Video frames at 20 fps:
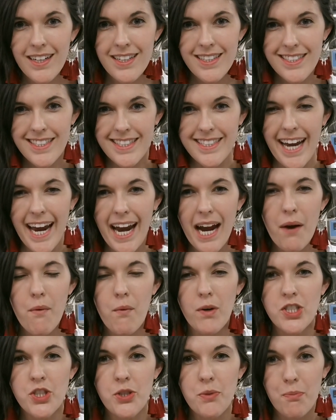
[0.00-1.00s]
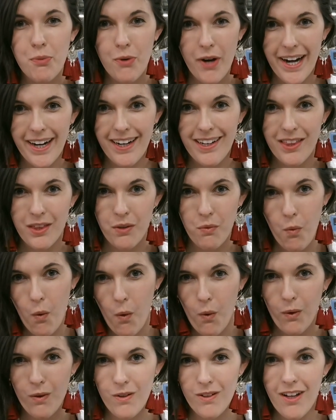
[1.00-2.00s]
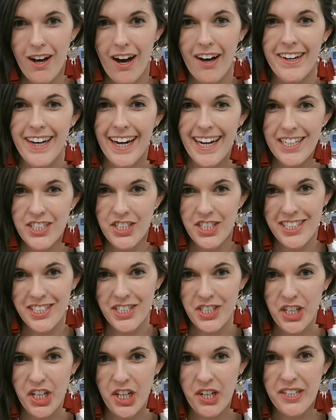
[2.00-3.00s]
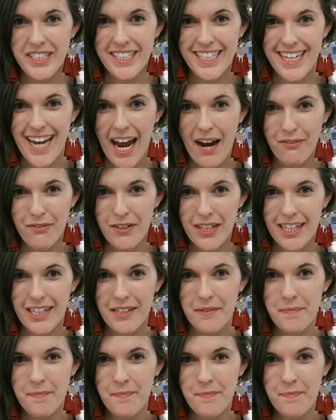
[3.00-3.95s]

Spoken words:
Today I want to break the wall on energy insecurity in Africa.